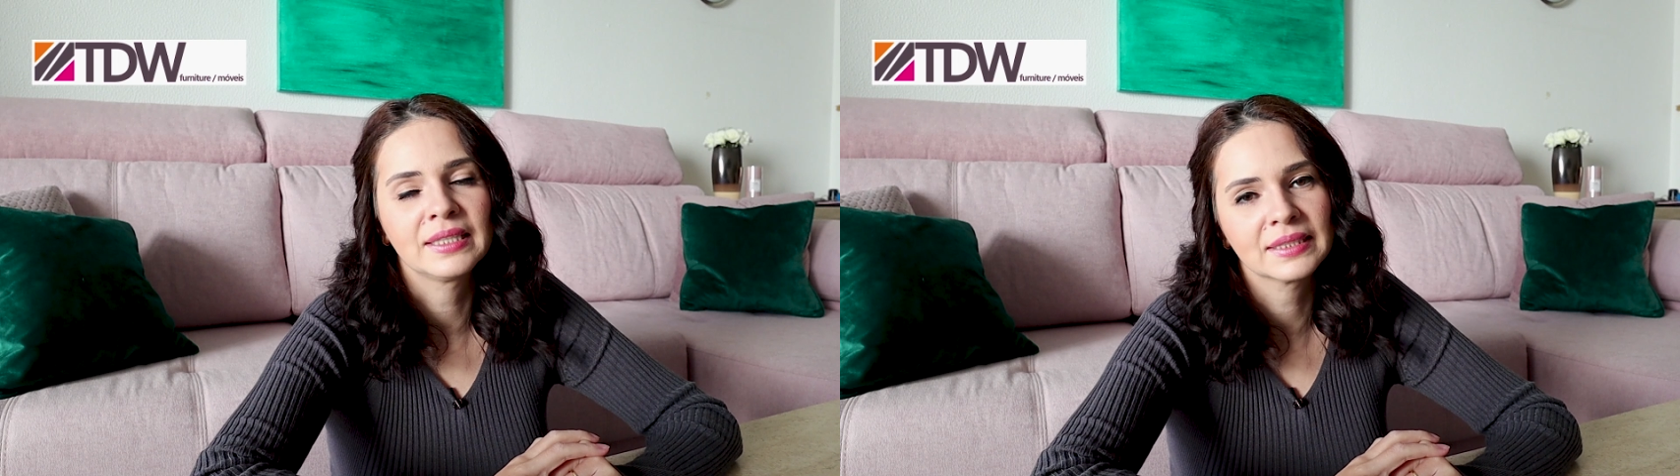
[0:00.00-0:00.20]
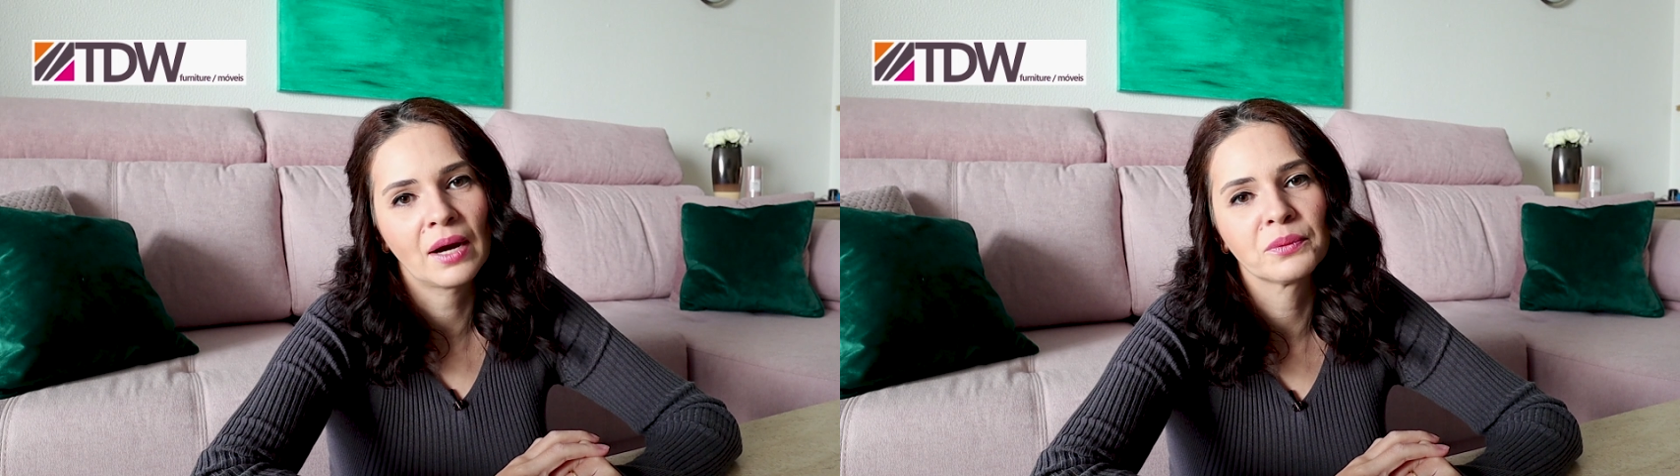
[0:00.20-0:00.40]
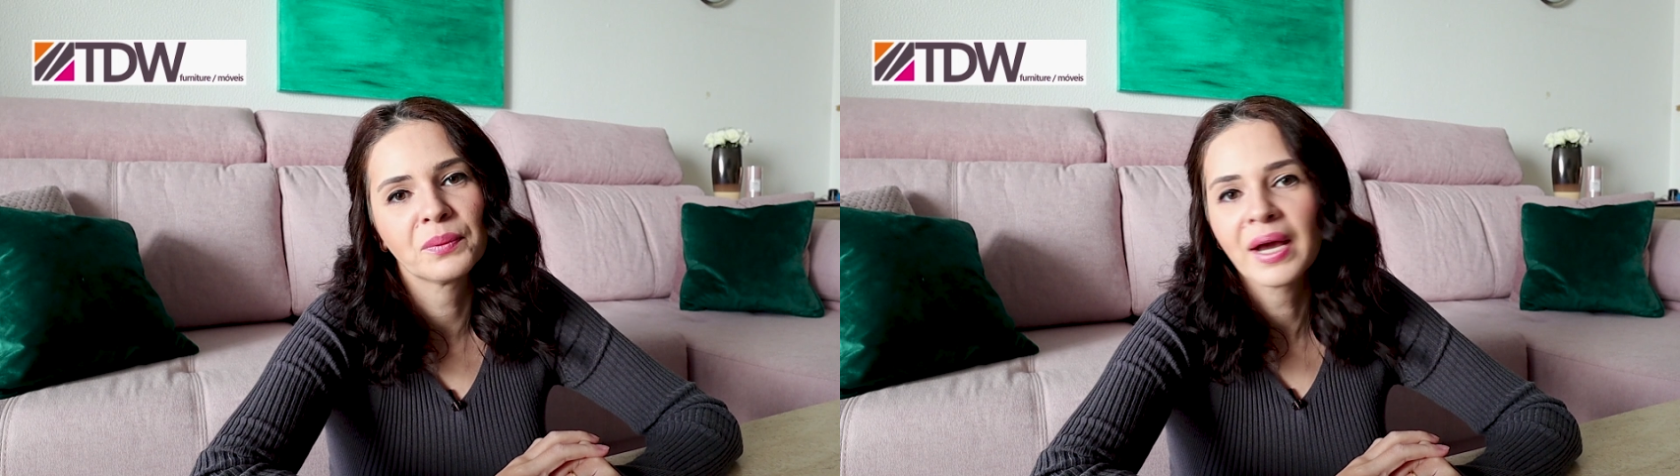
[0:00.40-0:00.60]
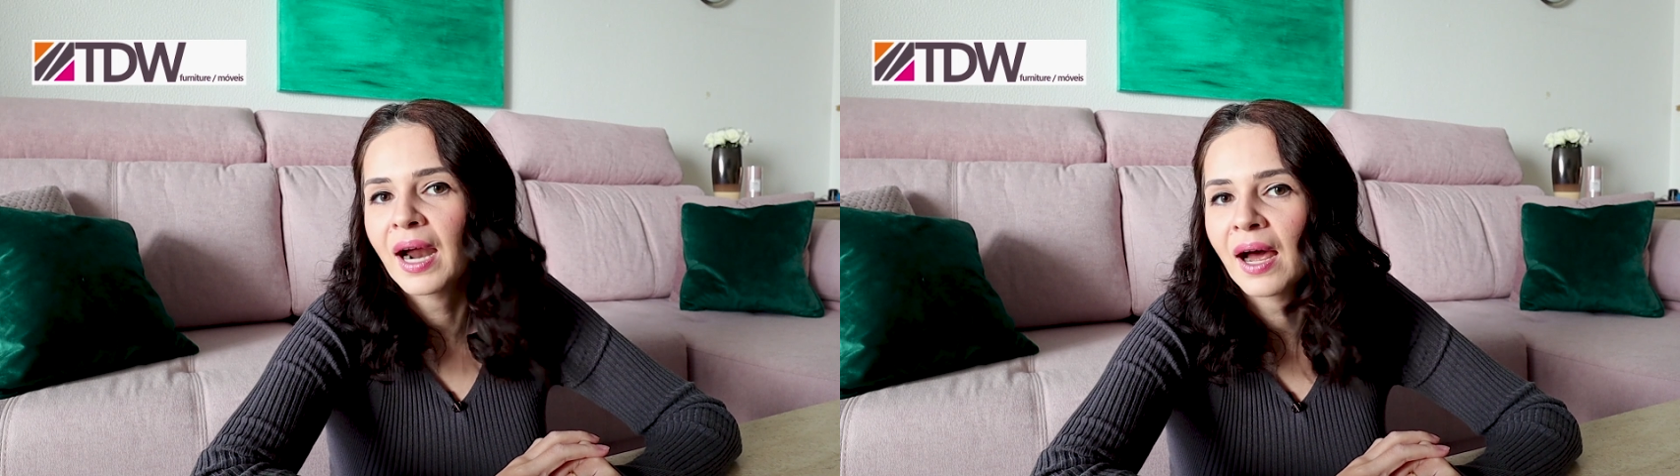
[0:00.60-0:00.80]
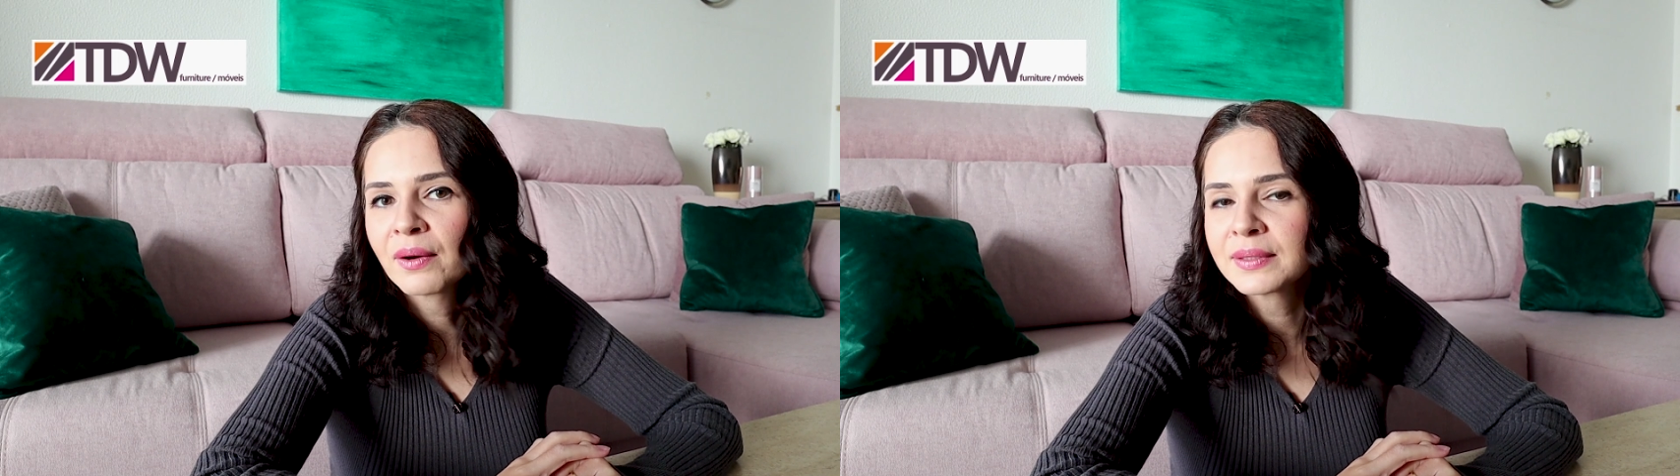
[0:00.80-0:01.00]
Discount
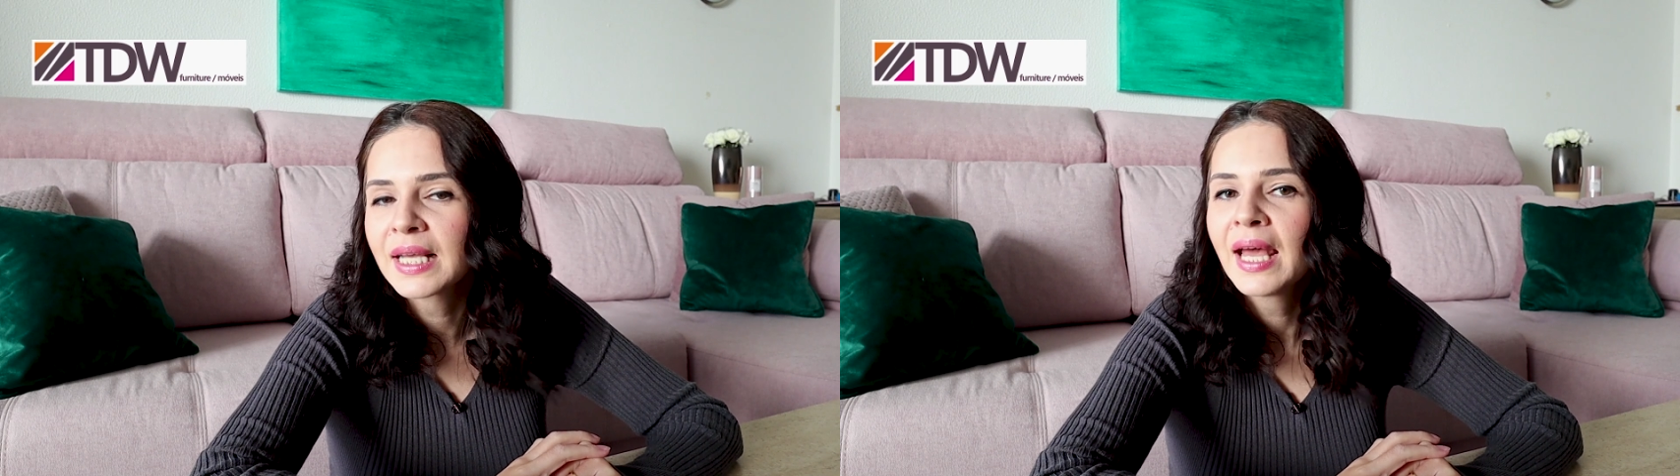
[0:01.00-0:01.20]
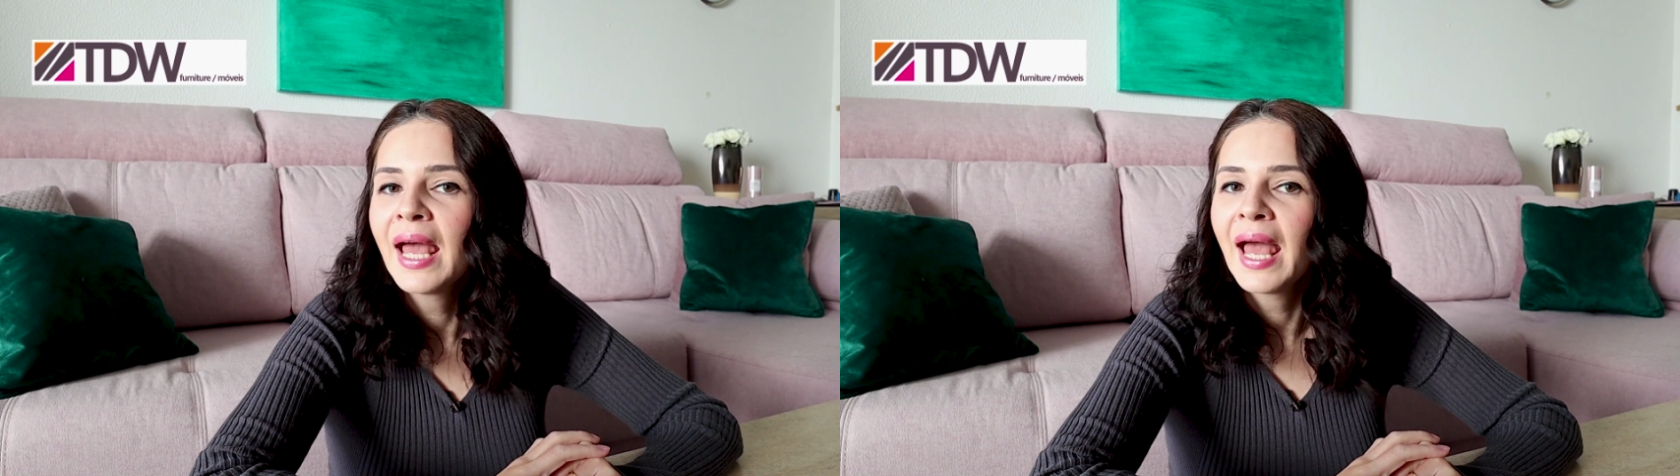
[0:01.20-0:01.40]
Warehouse